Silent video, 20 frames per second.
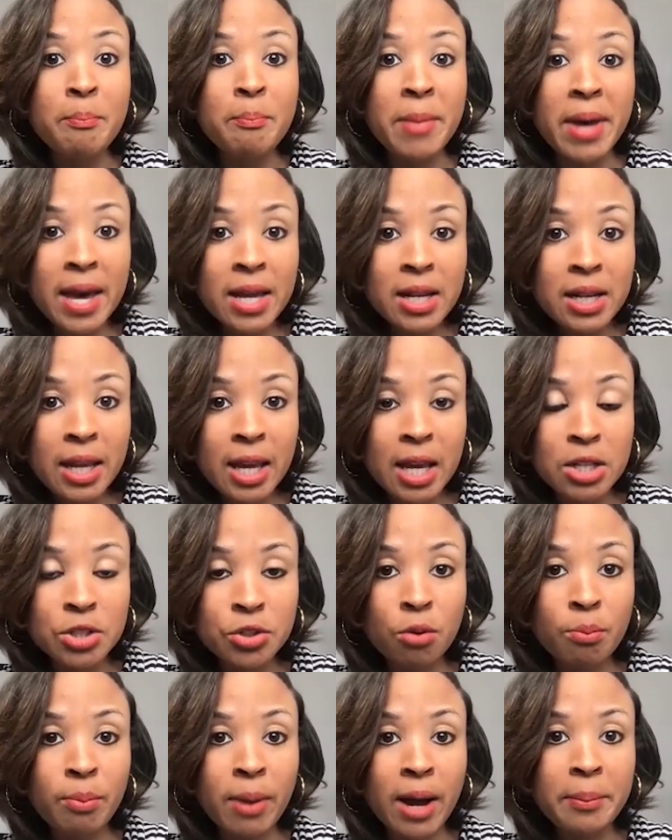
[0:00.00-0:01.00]

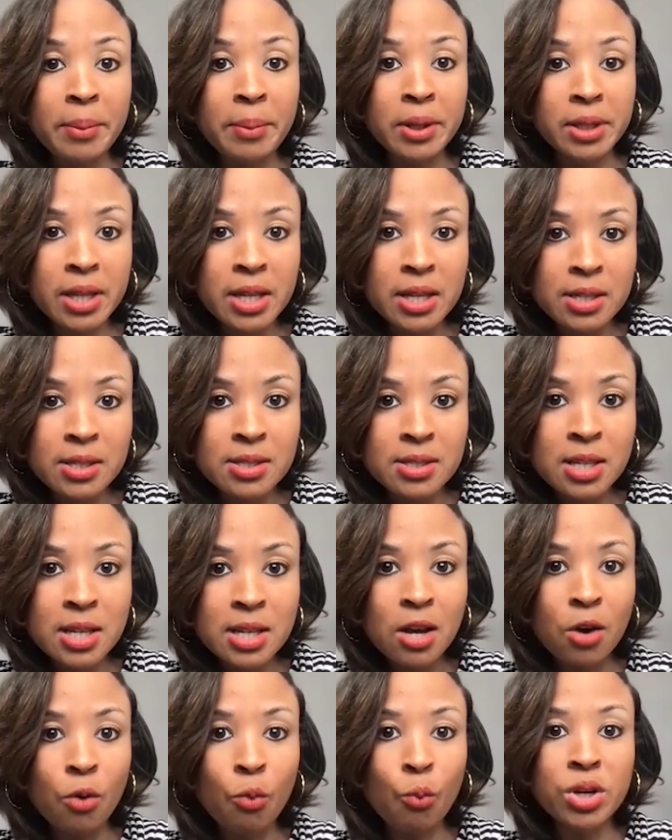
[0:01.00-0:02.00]
manhandled by police.
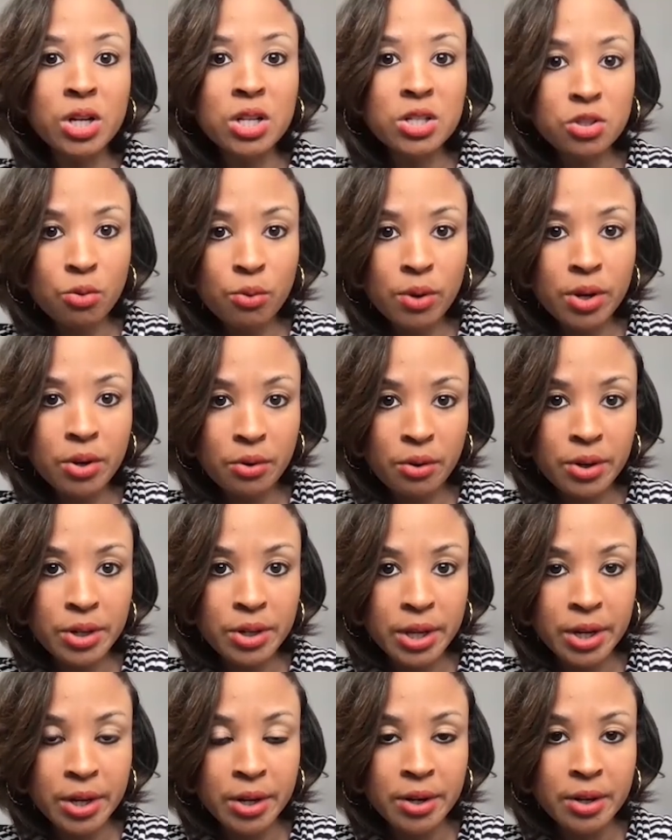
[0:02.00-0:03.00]
What is going on
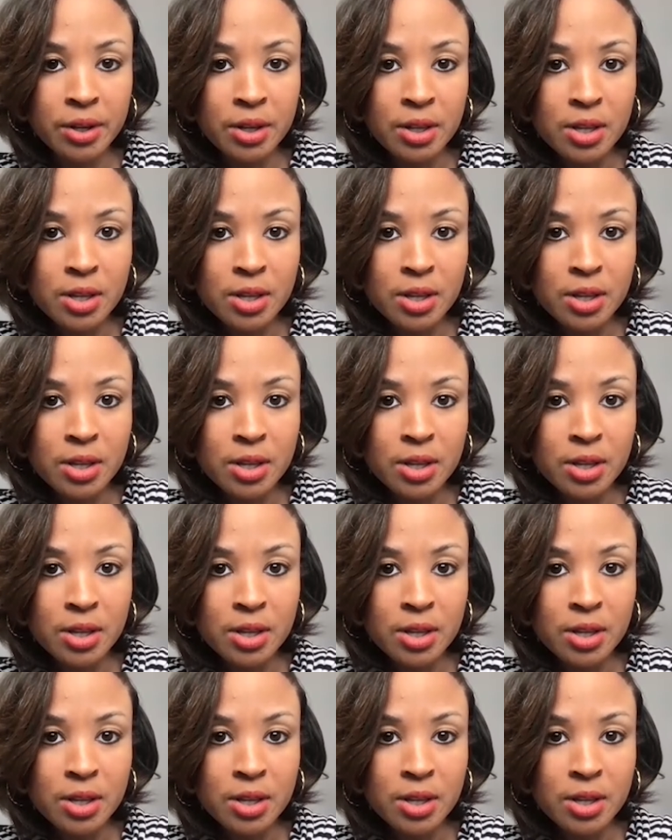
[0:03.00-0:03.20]
here?